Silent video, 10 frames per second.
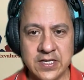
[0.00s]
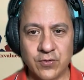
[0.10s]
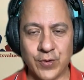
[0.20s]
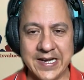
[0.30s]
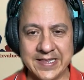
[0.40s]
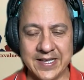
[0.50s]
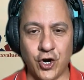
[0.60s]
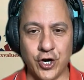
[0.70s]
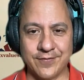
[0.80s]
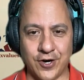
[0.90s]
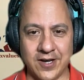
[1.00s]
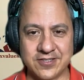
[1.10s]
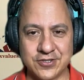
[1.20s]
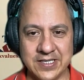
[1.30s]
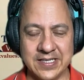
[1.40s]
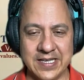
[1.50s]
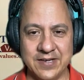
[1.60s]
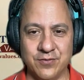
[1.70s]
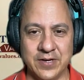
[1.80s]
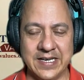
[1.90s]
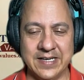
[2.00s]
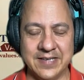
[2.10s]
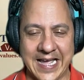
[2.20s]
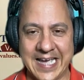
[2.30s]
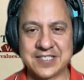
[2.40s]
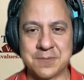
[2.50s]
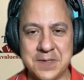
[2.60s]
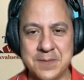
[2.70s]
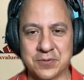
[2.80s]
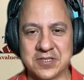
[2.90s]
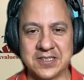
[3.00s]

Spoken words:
right in the heart of Austin and ask people to